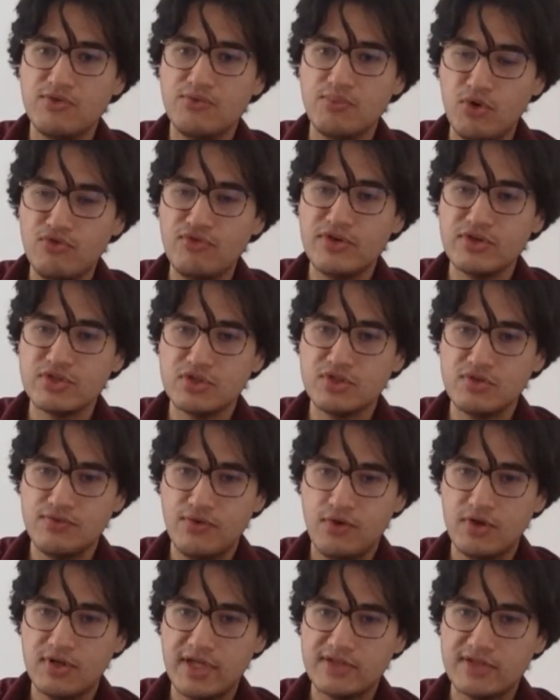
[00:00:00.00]
move into a
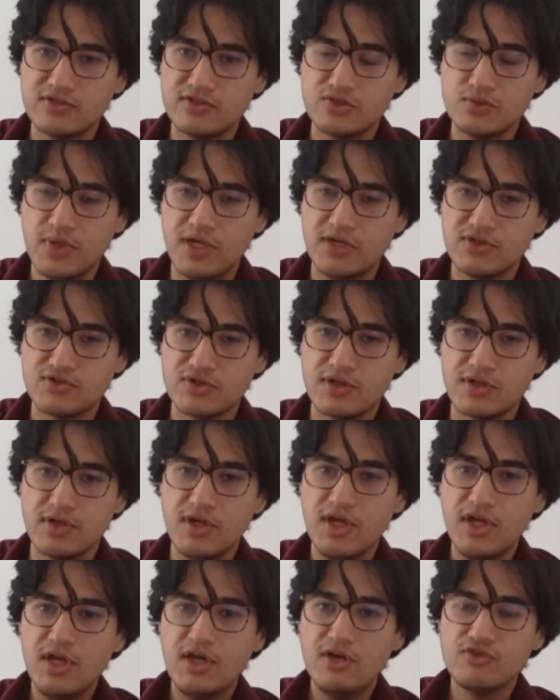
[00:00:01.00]
default-like situation.
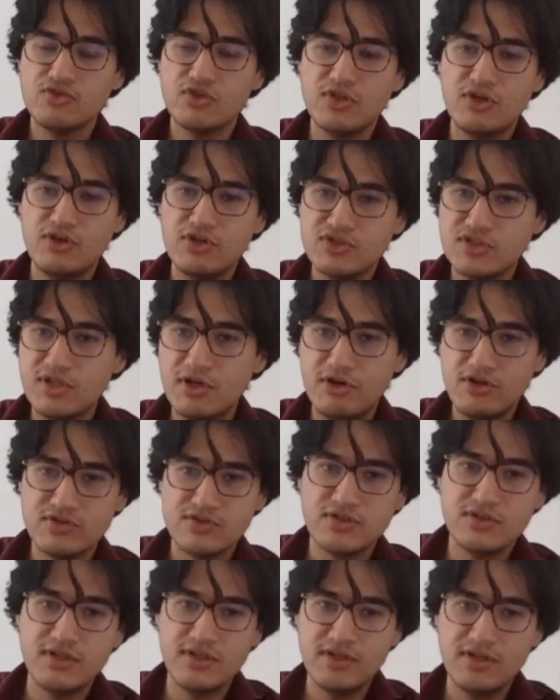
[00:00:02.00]
So
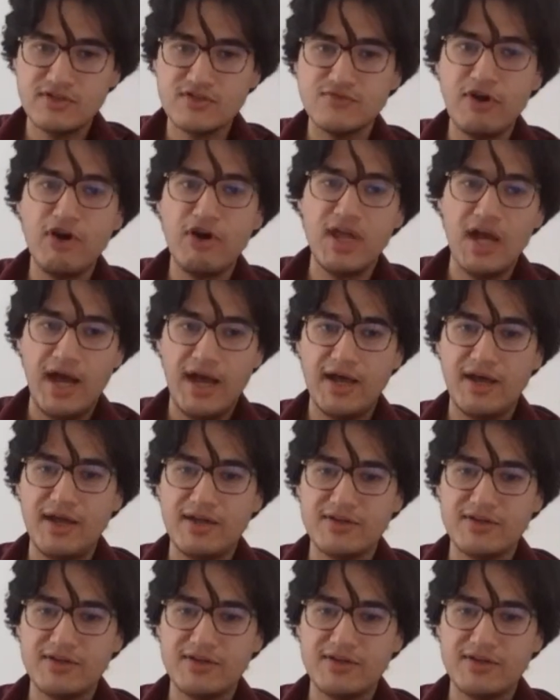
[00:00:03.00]
it's very